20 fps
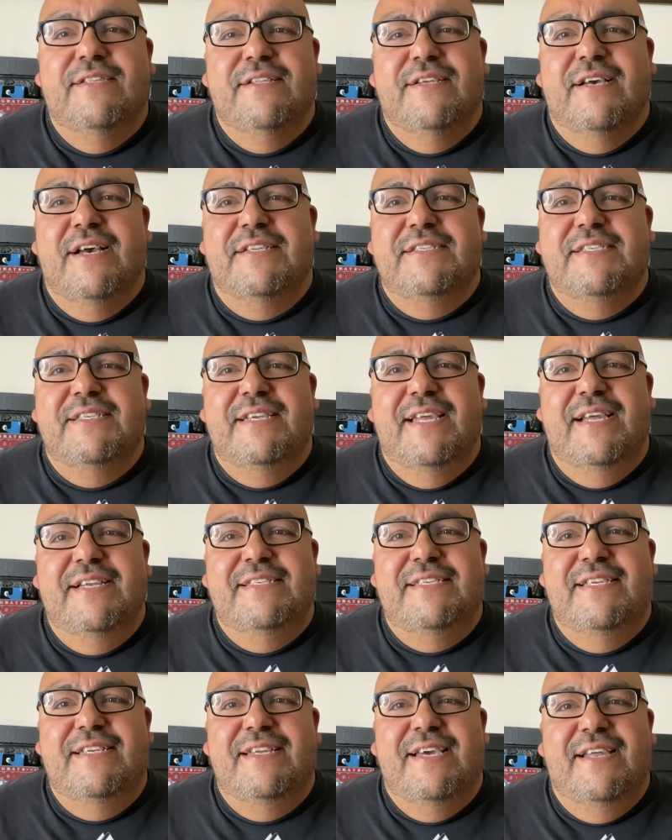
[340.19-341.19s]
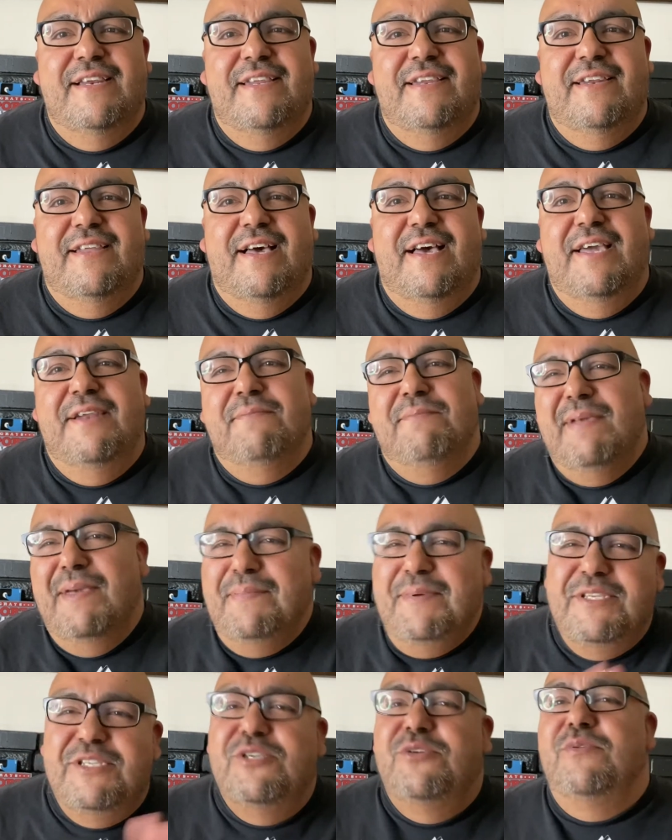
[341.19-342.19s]
Cut to 1999,
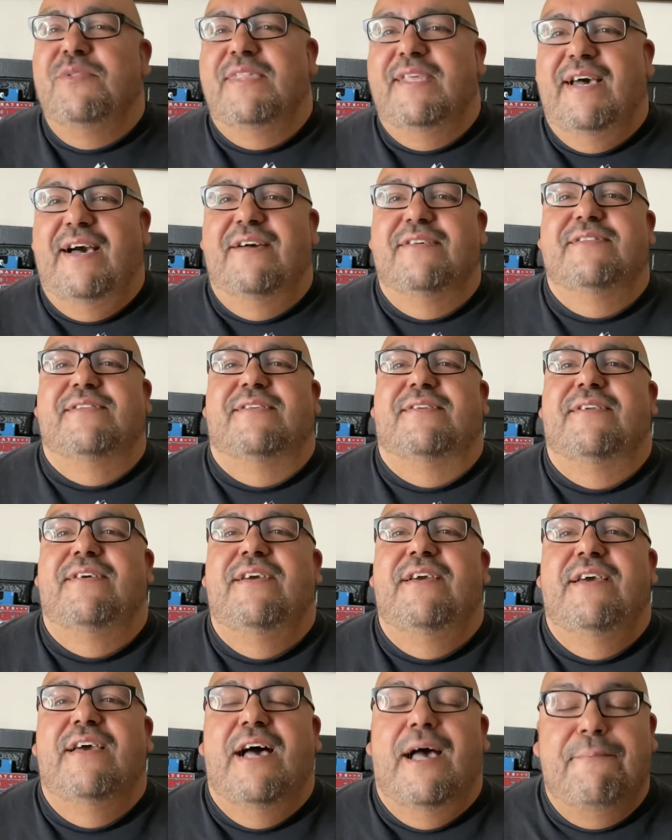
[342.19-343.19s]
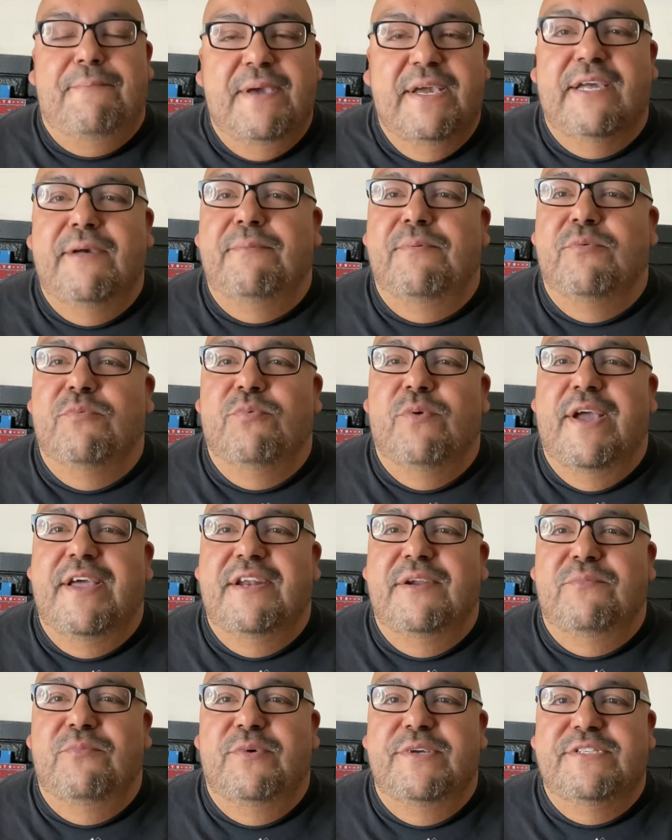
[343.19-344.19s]
maybe 2000. I pick up a
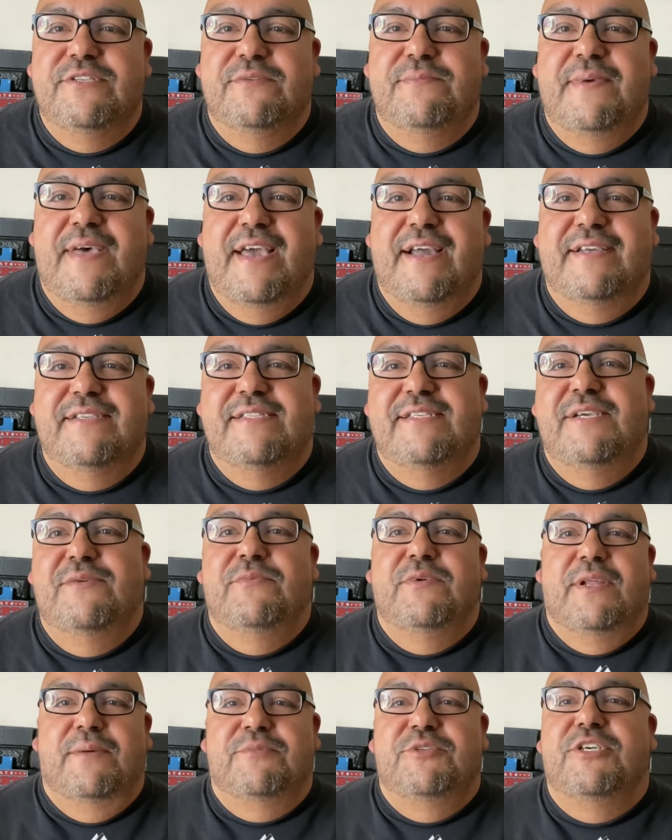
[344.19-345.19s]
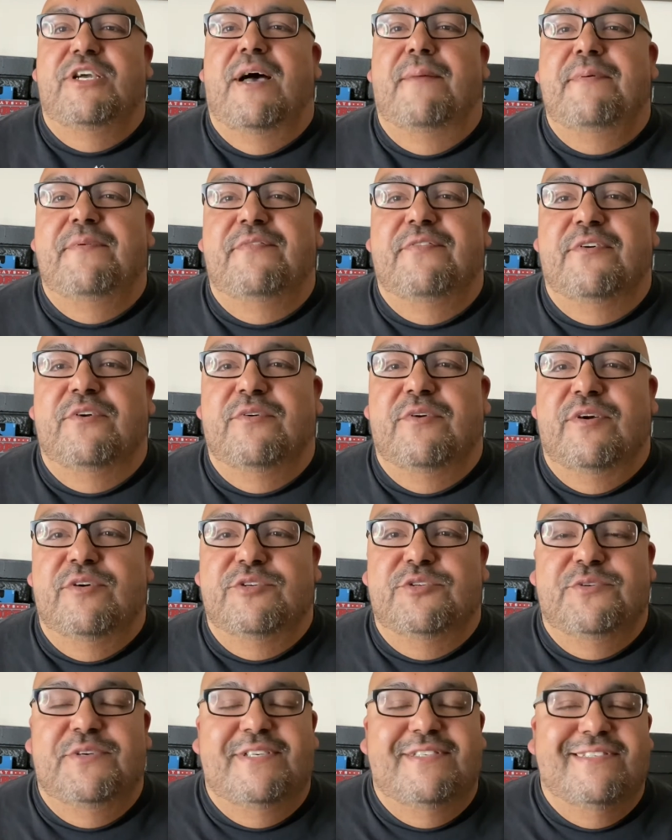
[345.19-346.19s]
random Wizard magazine when I'm shopping for
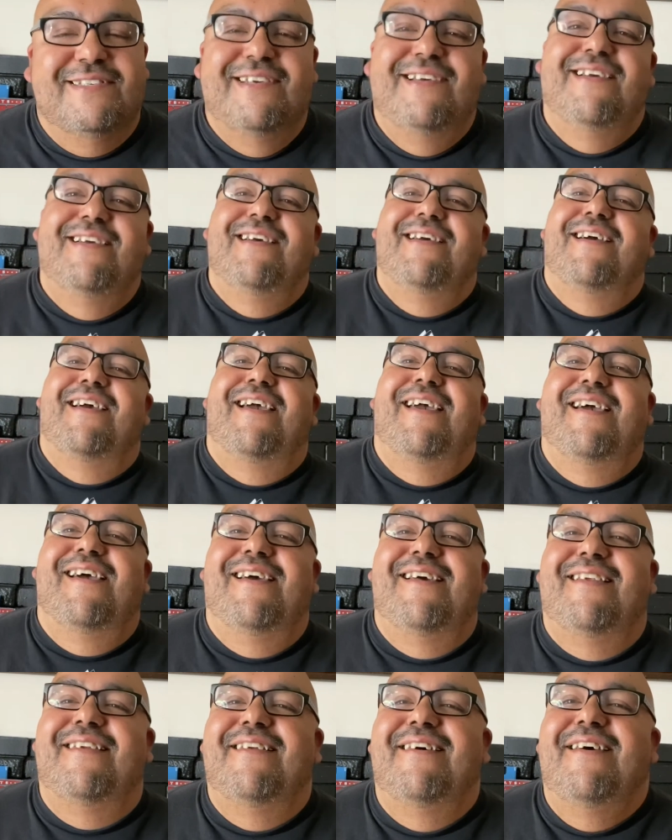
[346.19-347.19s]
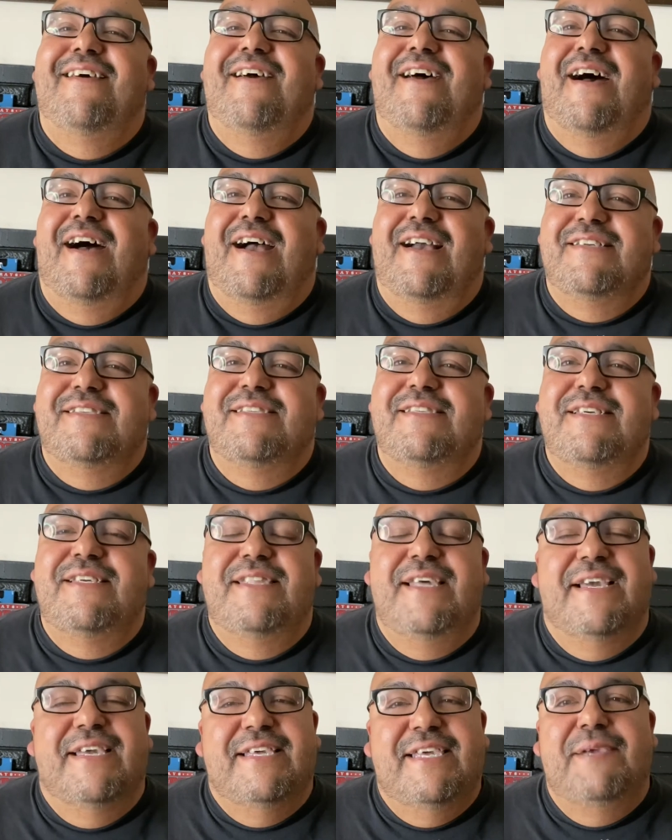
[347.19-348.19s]
groceries. And I see
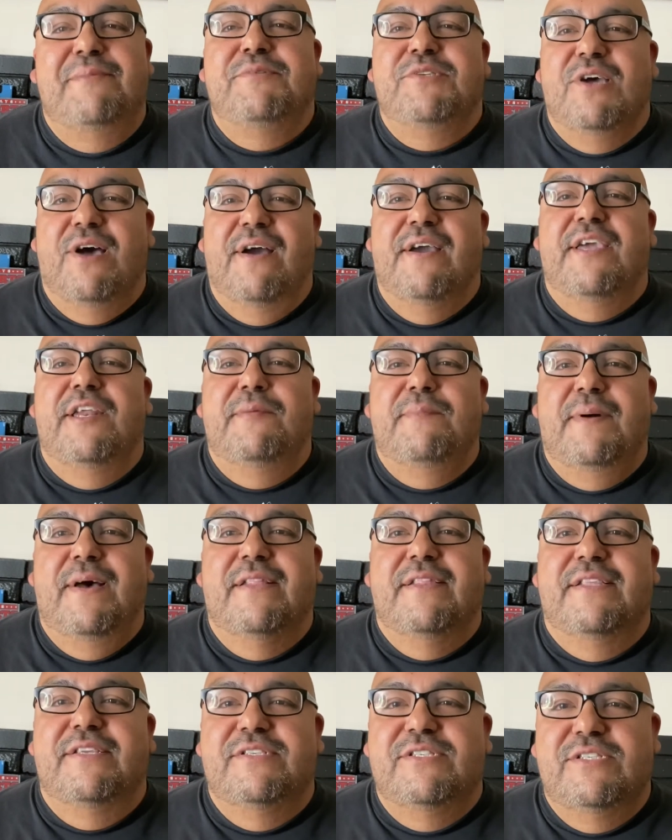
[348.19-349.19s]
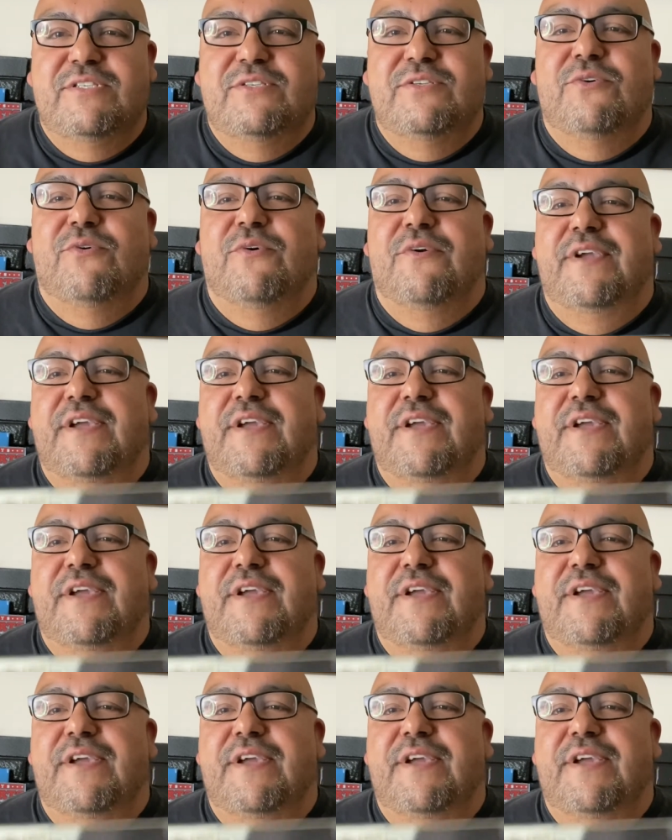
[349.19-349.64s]
they keep talking about this story